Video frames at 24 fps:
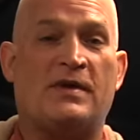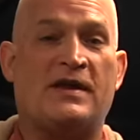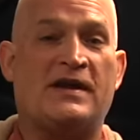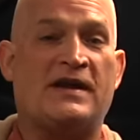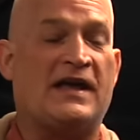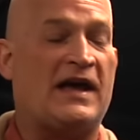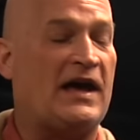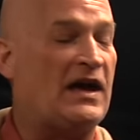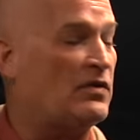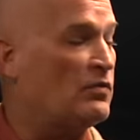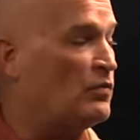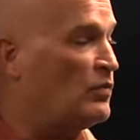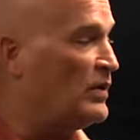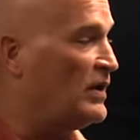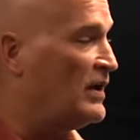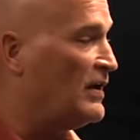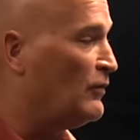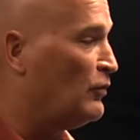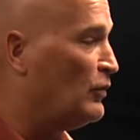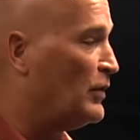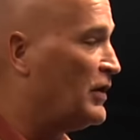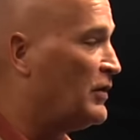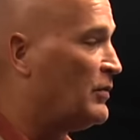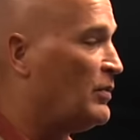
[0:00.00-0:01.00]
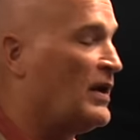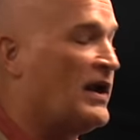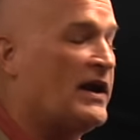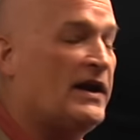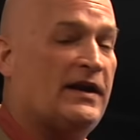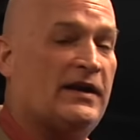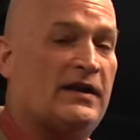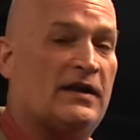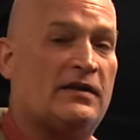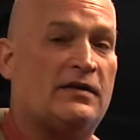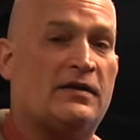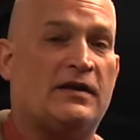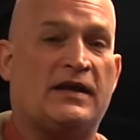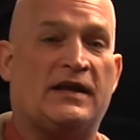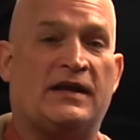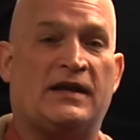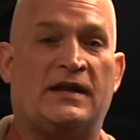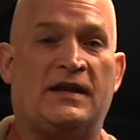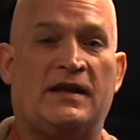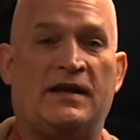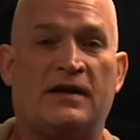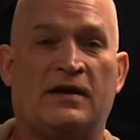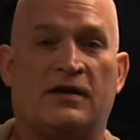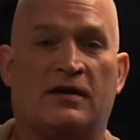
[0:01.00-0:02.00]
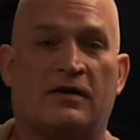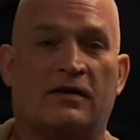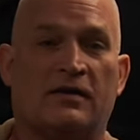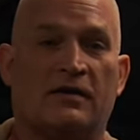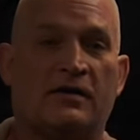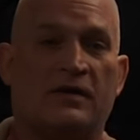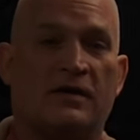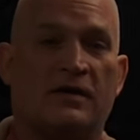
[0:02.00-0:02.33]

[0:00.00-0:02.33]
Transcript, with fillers: MnDOT, we have recreated in here.